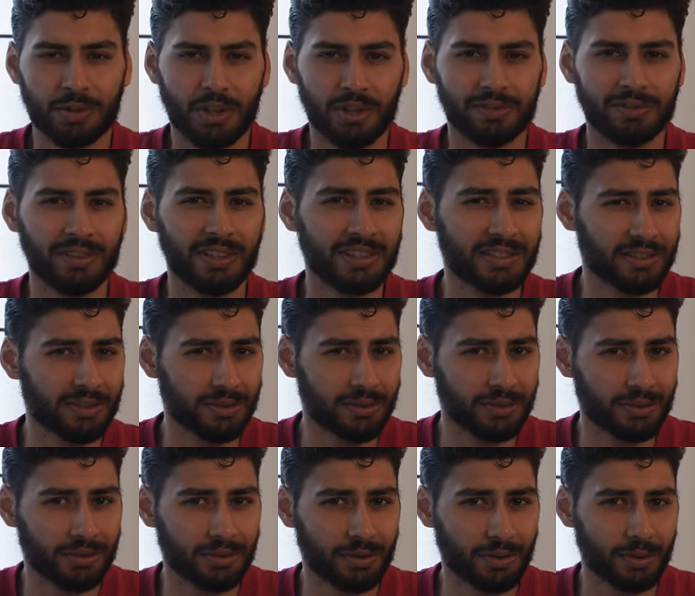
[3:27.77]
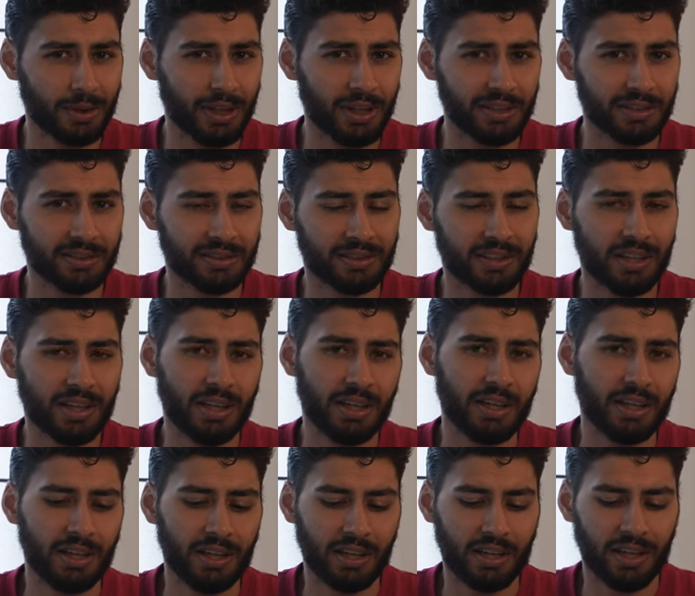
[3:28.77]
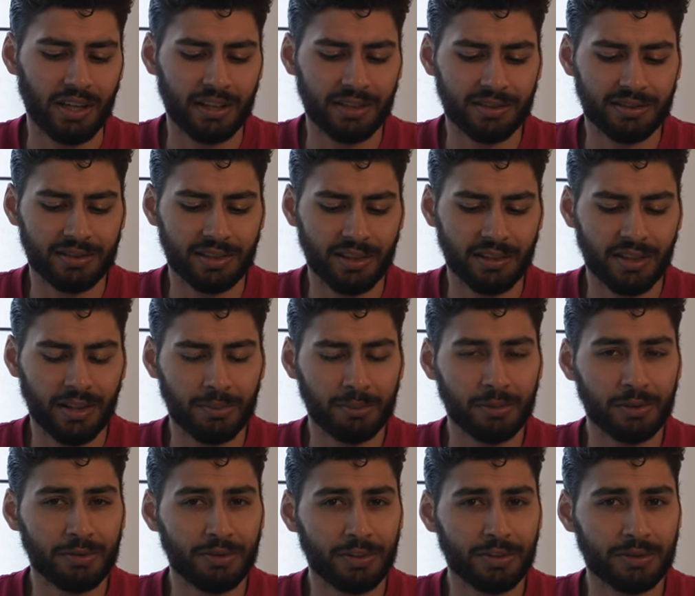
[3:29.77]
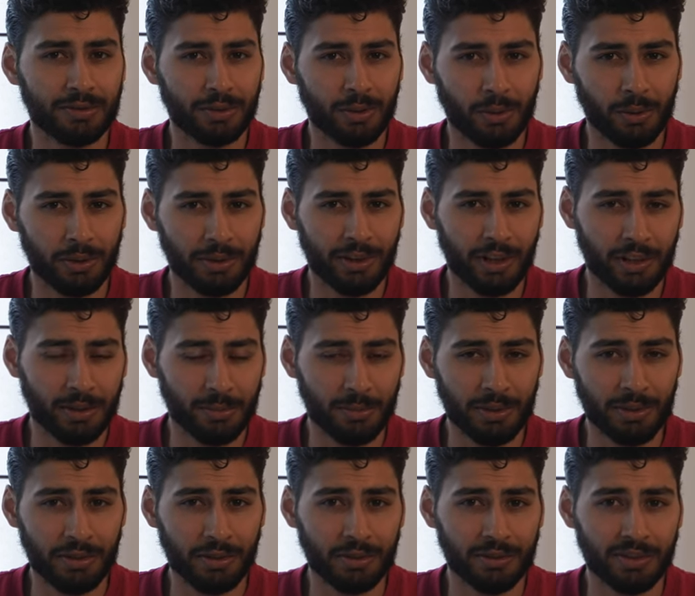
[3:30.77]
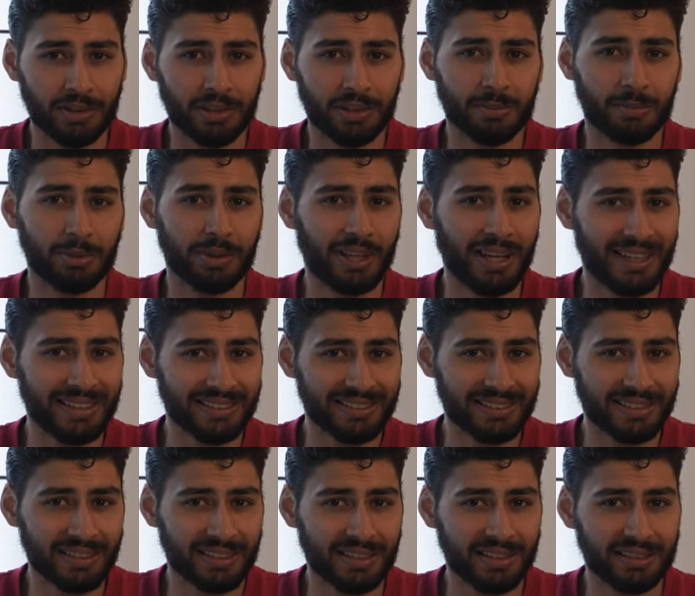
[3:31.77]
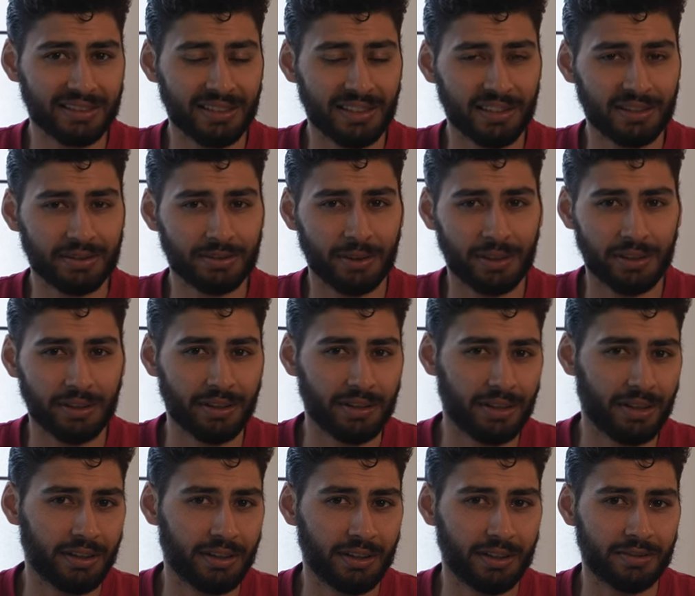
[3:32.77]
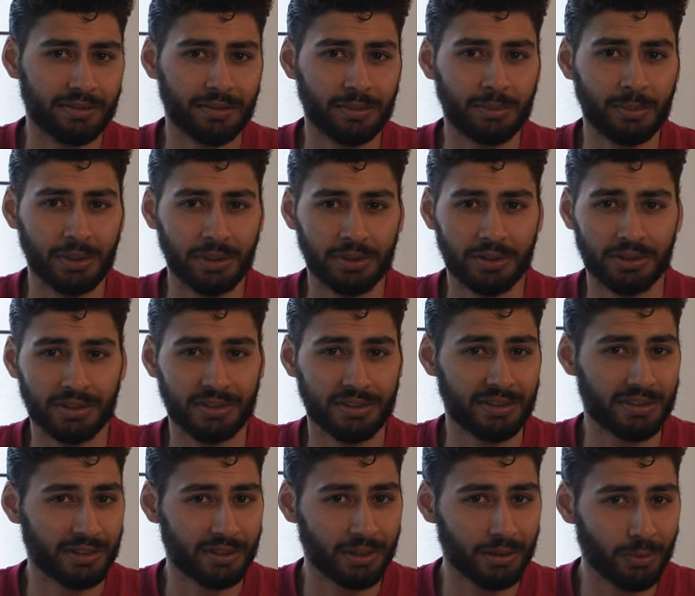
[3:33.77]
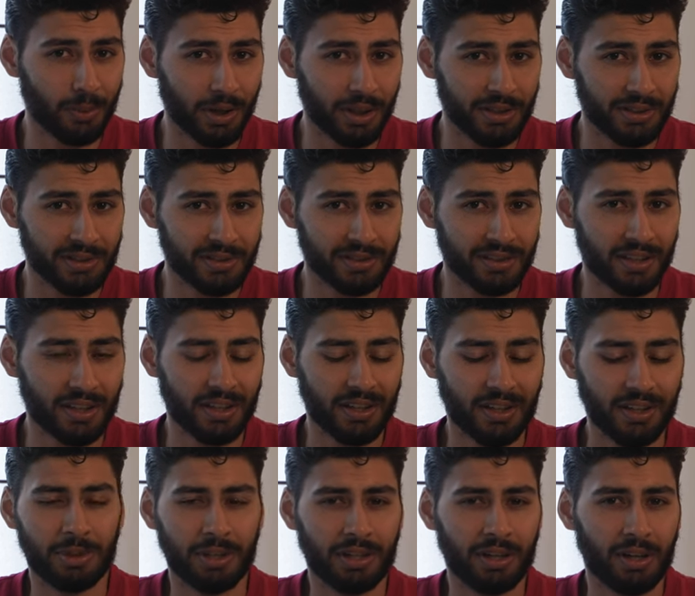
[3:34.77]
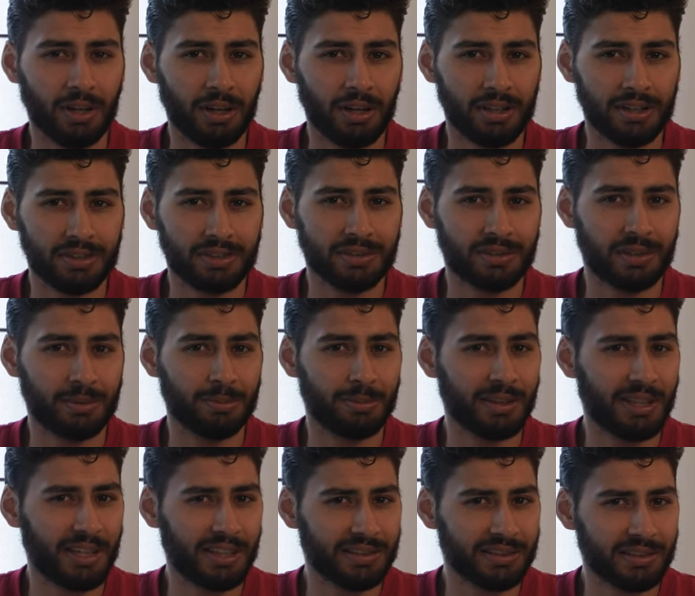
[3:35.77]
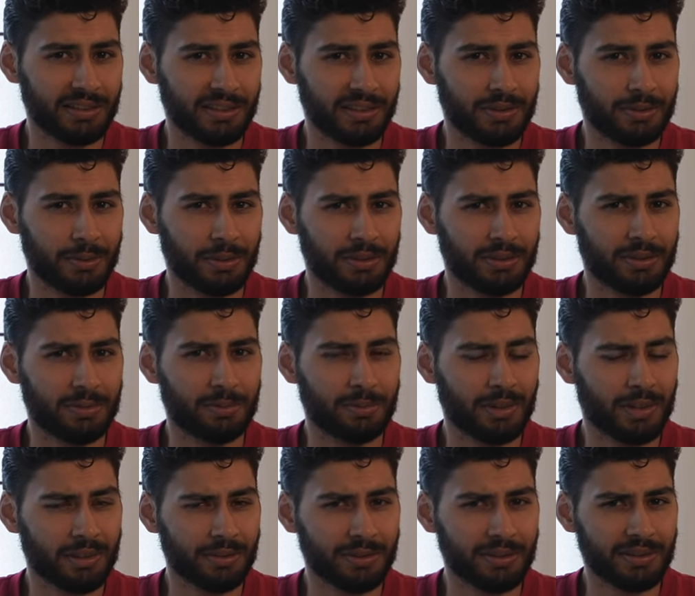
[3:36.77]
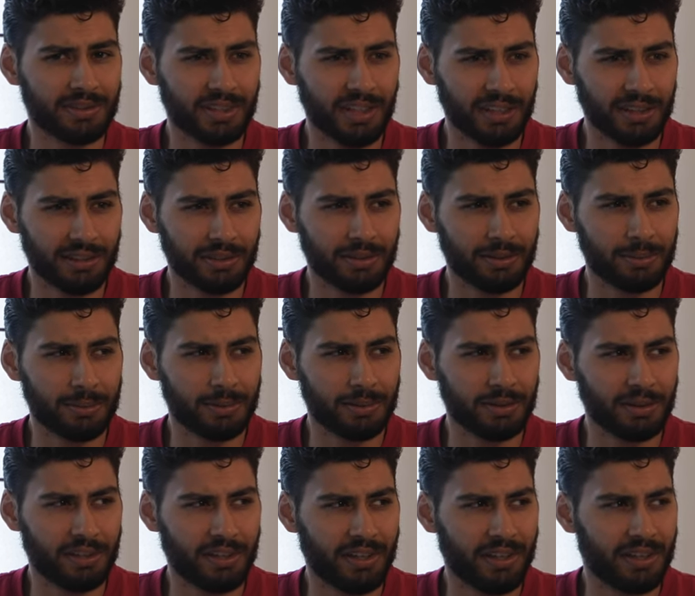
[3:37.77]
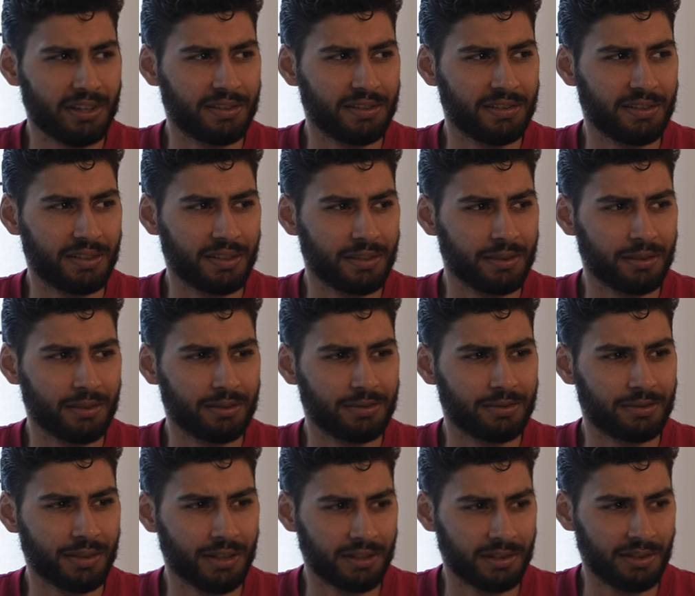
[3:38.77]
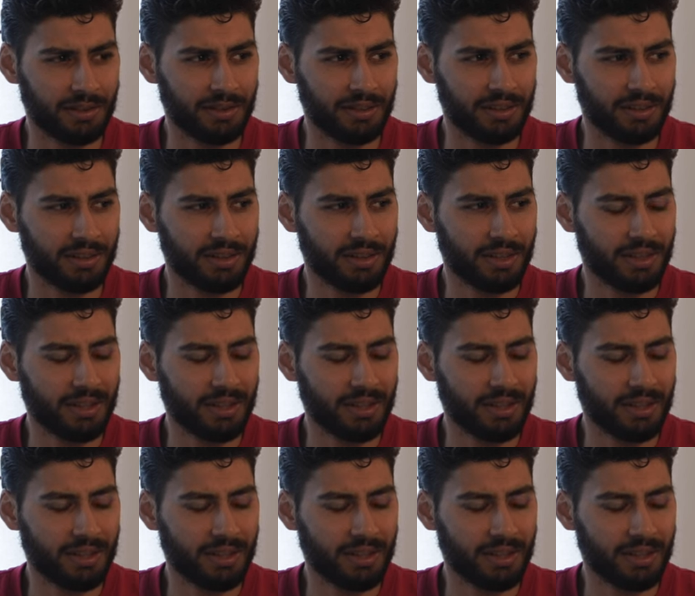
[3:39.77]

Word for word: to have listened to us and said that moving forward they would be using plastic cassettes rather than the familiar steel ones because the plastic was more recyclable and eco-friendly.